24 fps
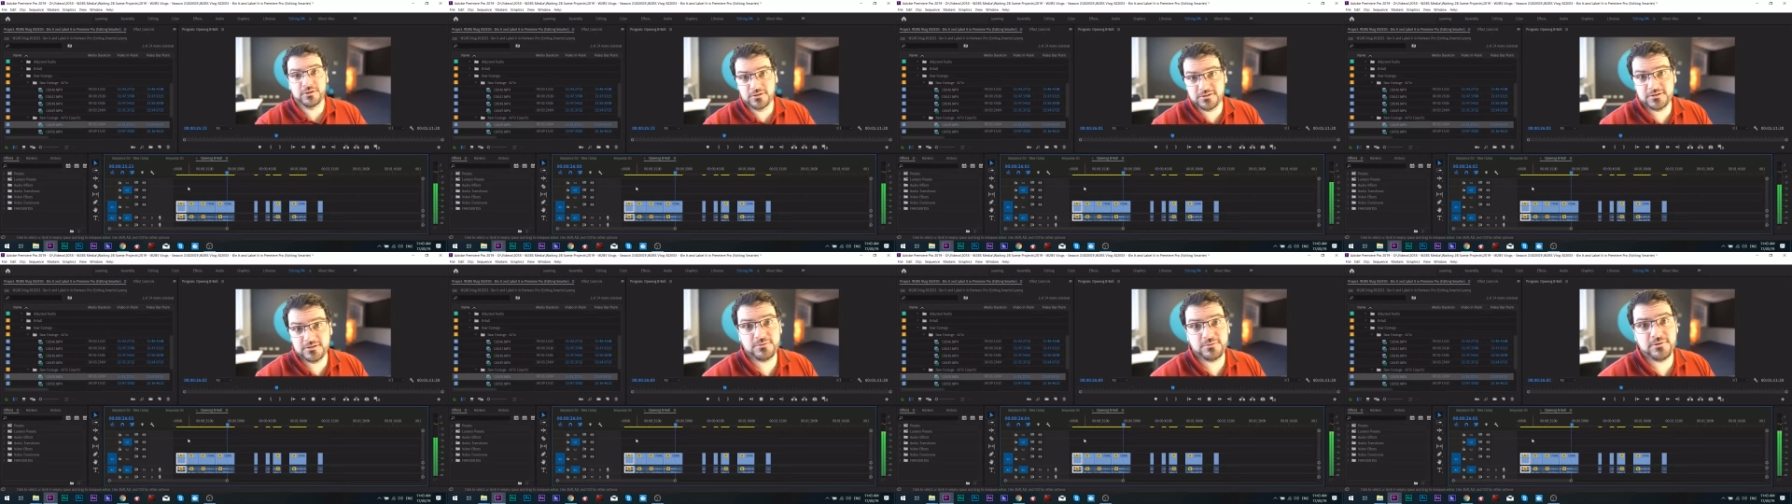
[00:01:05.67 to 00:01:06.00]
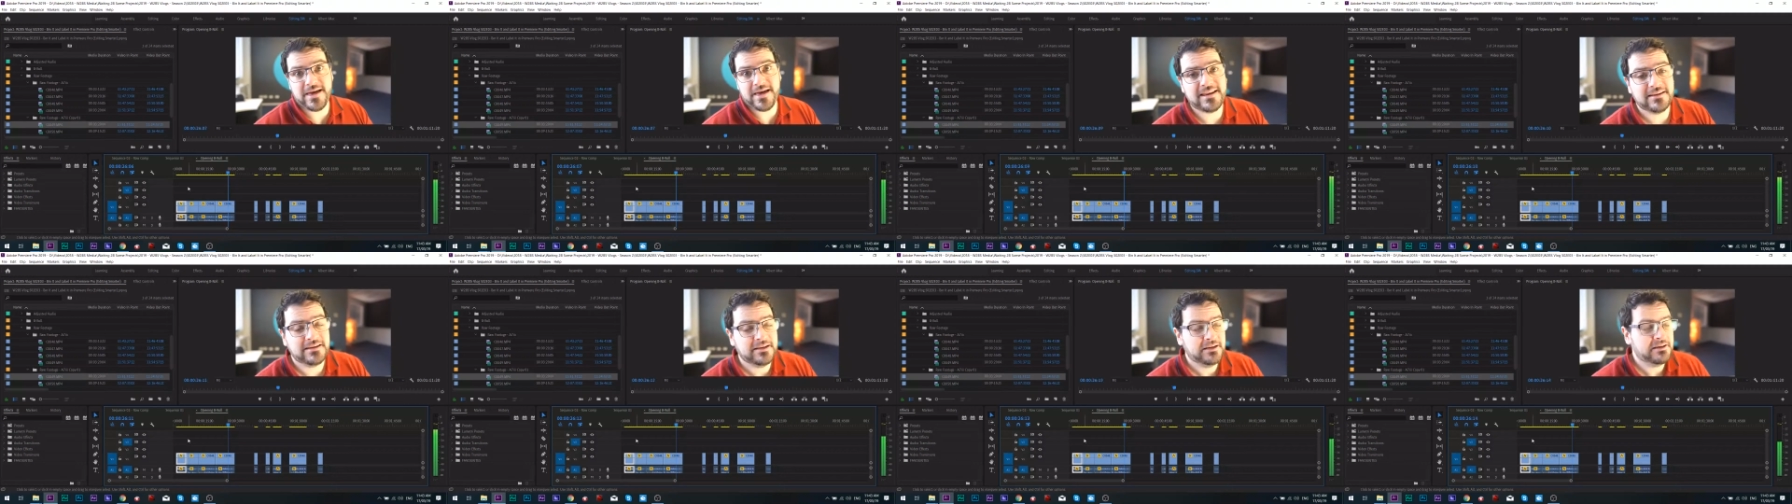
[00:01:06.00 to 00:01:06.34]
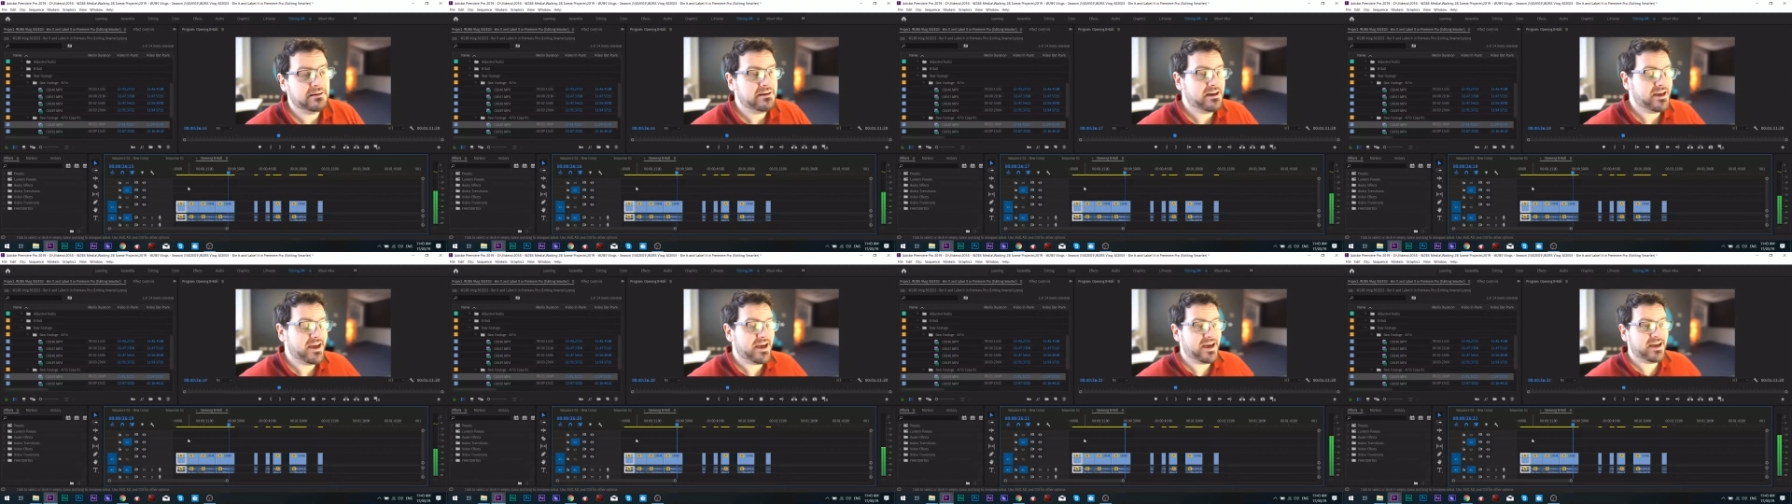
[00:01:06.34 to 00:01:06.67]
do that.
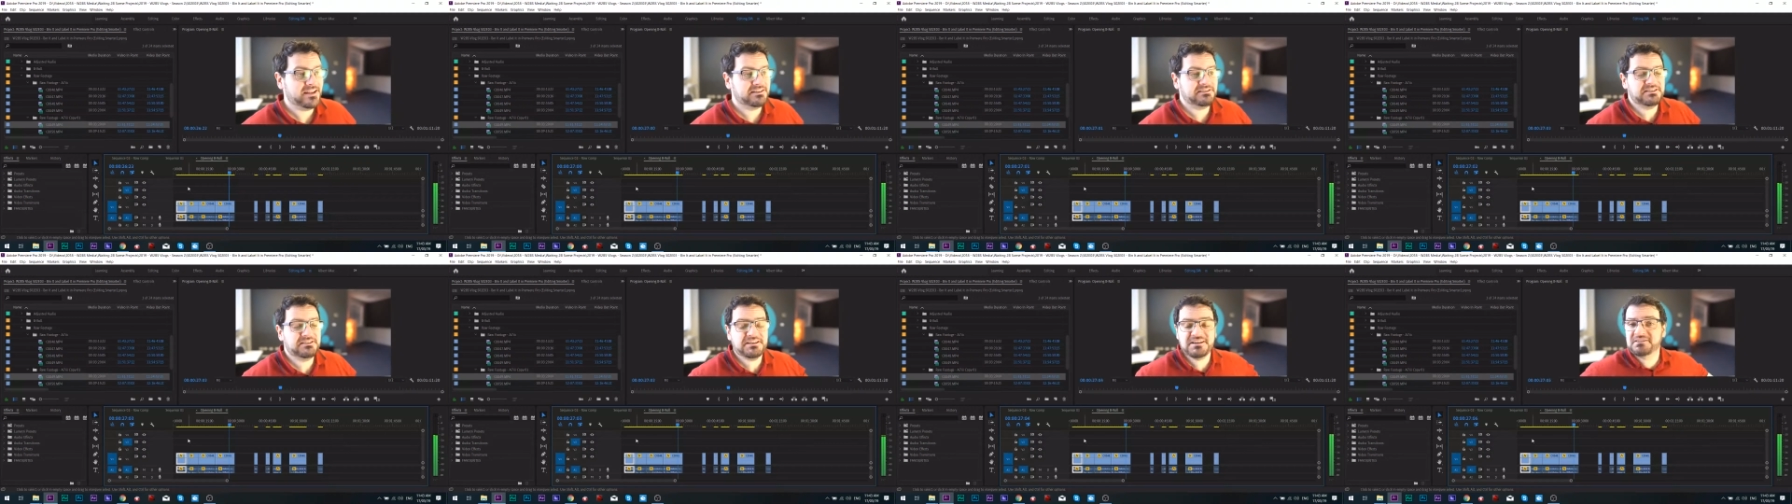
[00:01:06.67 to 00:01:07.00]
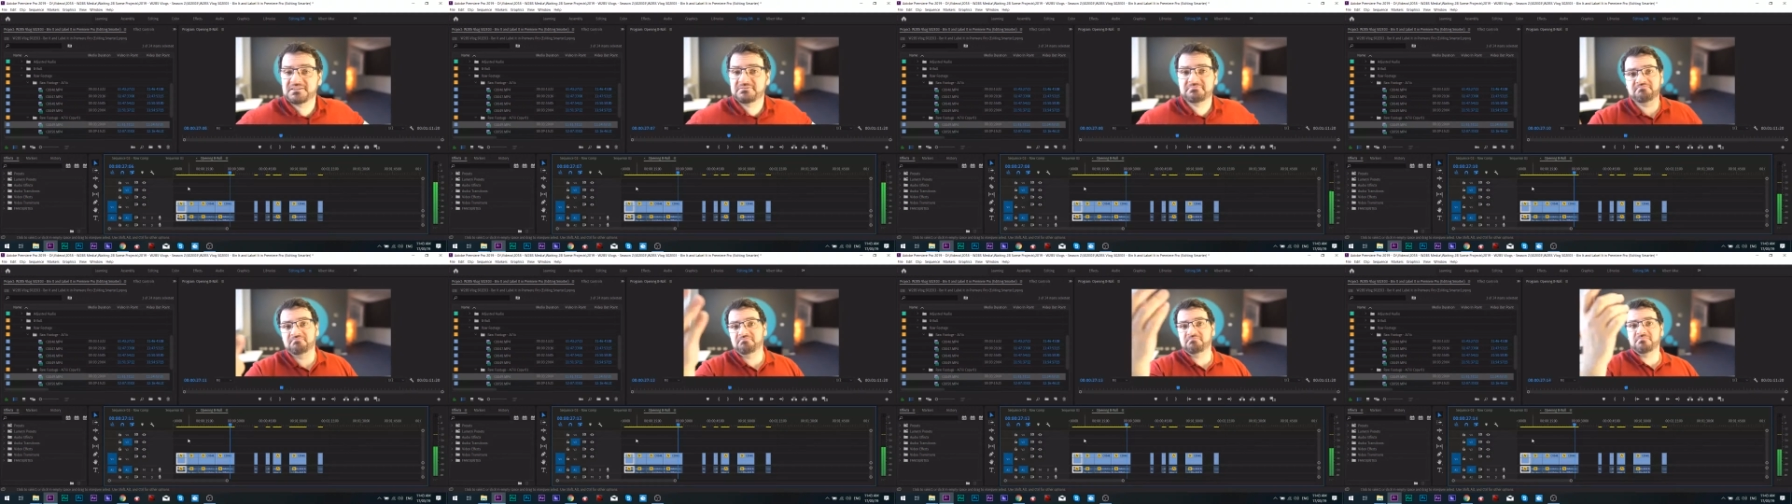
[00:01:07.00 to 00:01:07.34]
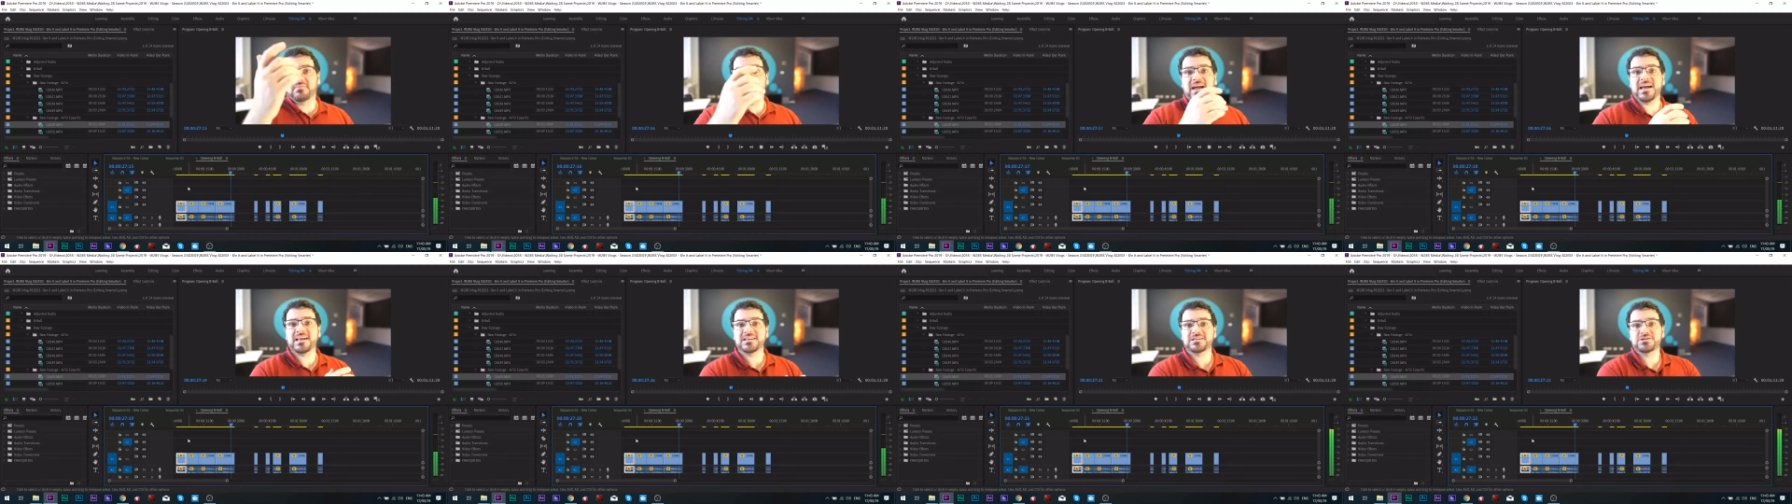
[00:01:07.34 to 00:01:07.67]
And
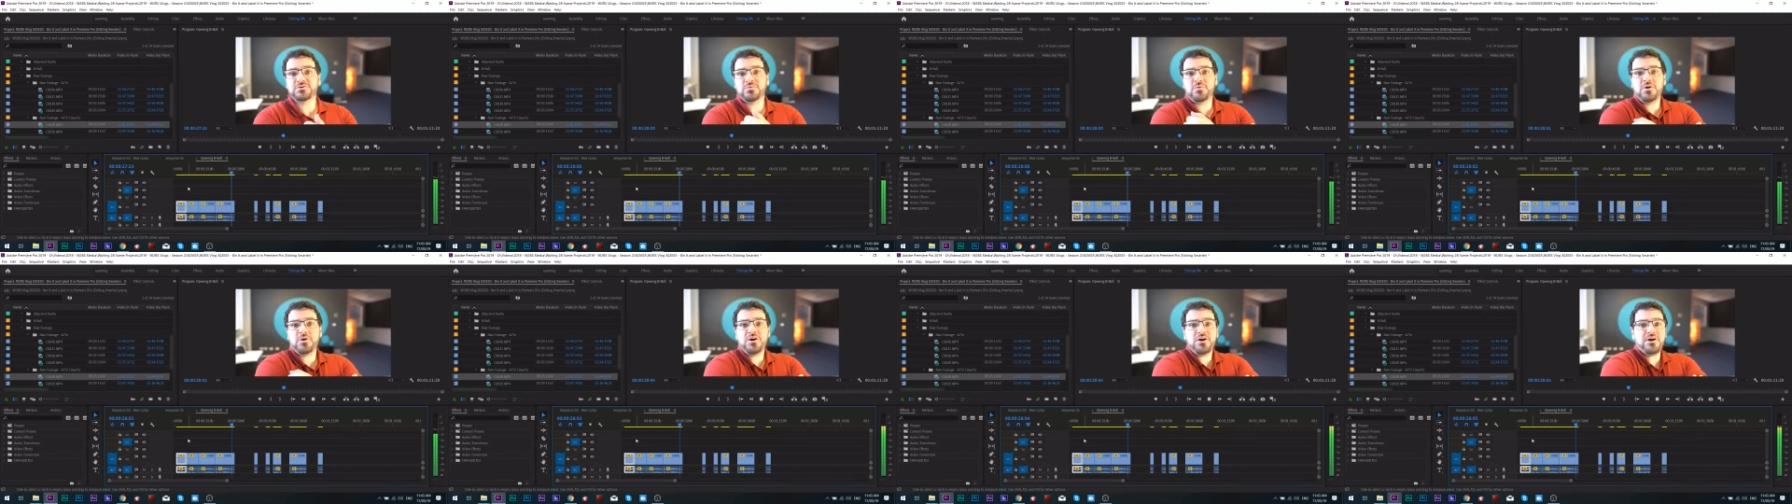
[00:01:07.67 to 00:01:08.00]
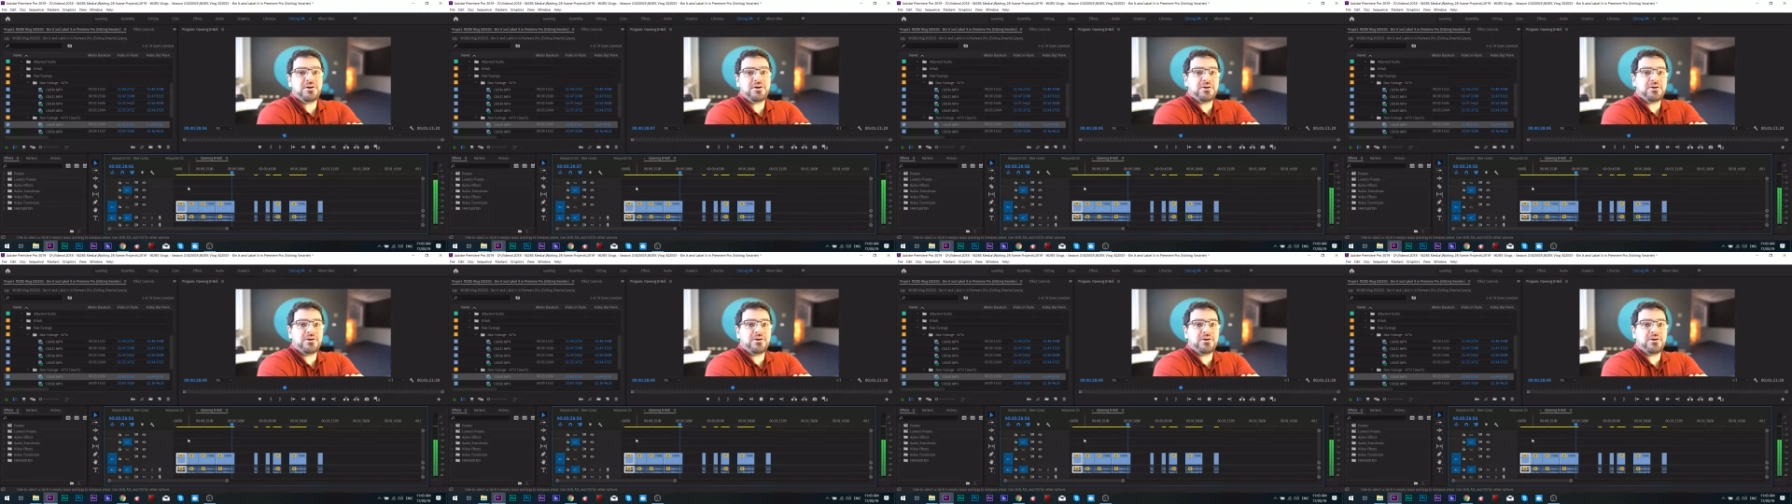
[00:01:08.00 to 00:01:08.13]
as you were,